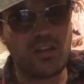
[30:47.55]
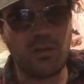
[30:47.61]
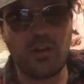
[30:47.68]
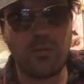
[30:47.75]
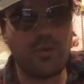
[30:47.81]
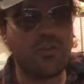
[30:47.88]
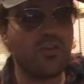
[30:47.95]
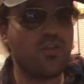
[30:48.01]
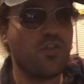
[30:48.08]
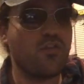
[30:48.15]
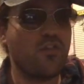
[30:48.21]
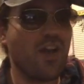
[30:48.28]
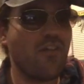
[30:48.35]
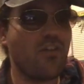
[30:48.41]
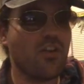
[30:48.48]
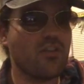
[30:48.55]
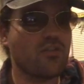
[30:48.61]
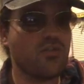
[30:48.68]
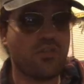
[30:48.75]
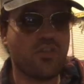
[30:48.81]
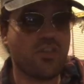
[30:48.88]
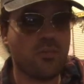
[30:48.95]
carried about
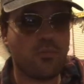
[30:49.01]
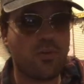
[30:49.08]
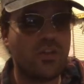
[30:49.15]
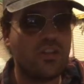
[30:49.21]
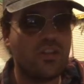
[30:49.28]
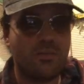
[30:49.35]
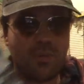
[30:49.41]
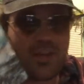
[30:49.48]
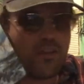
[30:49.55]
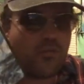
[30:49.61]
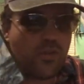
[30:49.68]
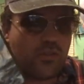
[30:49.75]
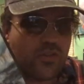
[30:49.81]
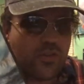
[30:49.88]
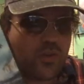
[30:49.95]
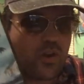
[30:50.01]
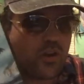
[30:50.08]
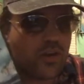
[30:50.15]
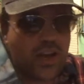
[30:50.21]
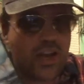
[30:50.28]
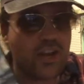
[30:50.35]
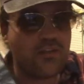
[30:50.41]
530 some million. This made about
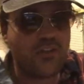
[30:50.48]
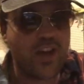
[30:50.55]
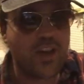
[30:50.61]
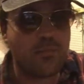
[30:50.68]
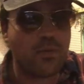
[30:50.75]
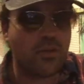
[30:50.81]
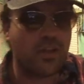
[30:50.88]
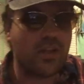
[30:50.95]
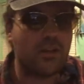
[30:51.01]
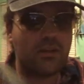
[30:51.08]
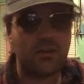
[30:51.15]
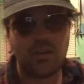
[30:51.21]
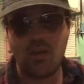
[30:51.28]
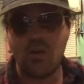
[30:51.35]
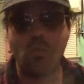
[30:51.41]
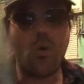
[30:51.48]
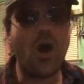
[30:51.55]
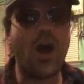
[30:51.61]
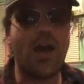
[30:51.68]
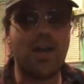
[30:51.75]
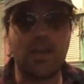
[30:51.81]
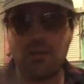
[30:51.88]
385 million. Why?